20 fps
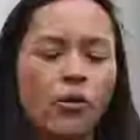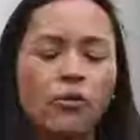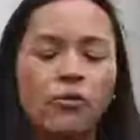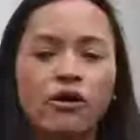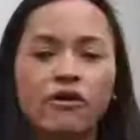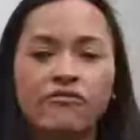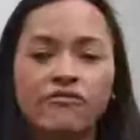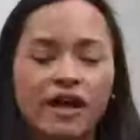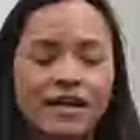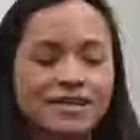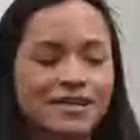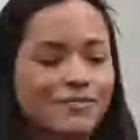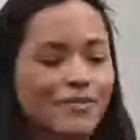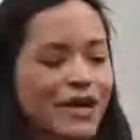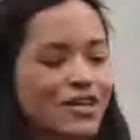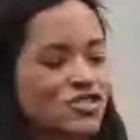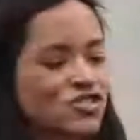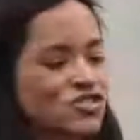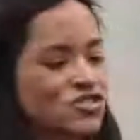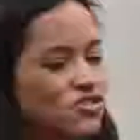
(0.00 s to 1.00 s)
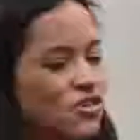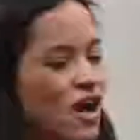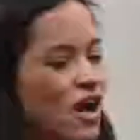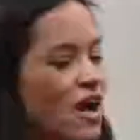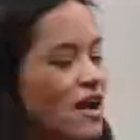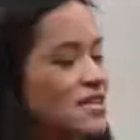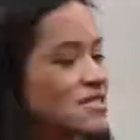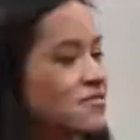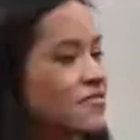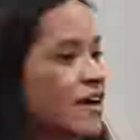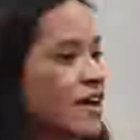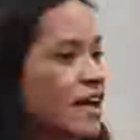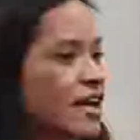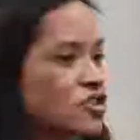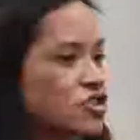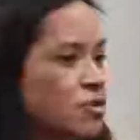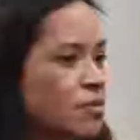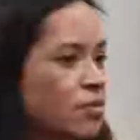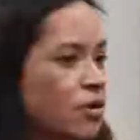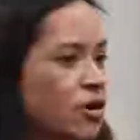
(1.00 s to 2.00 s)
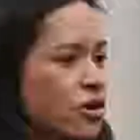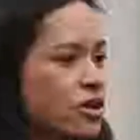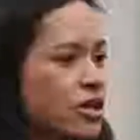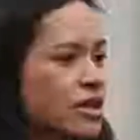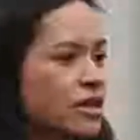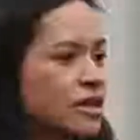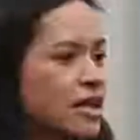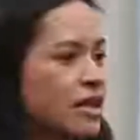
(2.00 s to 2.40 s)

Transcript: were affected by stress, financial burden.